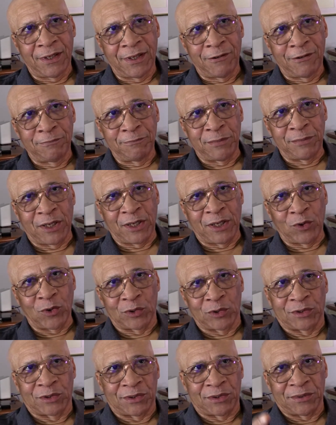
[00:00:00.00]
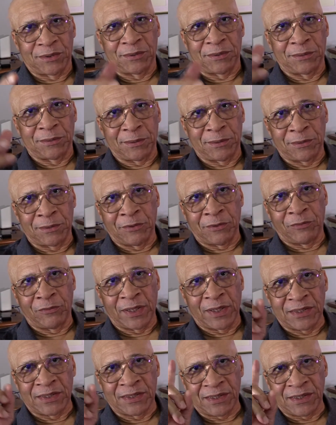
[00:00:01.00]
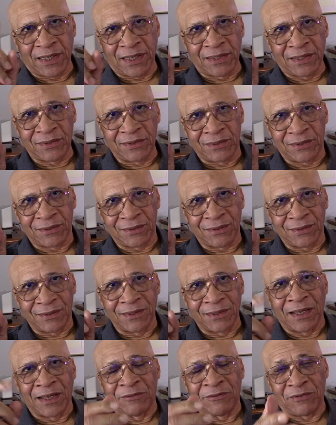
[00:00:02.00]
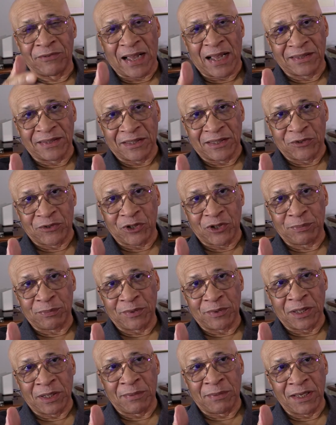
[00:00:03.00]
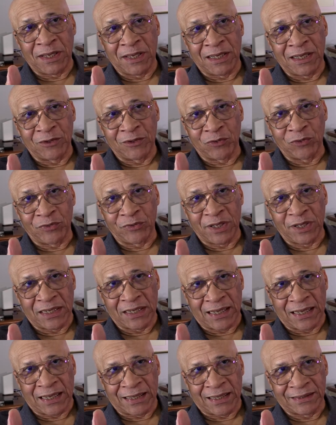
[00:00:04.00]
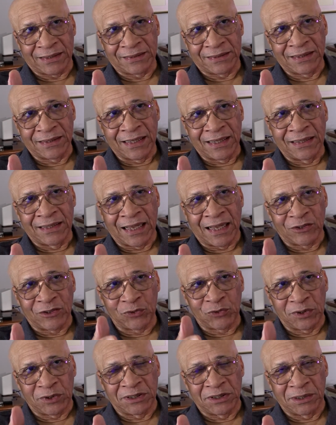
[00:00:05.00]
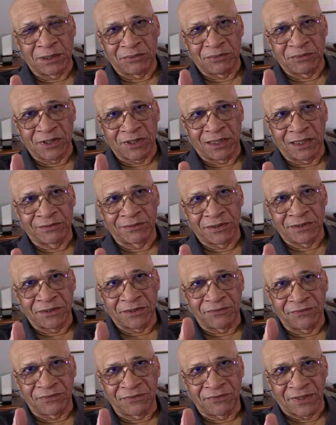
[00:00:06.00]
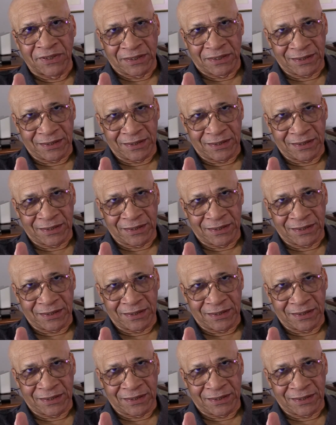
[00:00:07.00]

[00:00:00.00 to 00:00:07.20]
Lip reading: Because the red states, in fact, they're beginning to realize they're shooting themselves in the foot.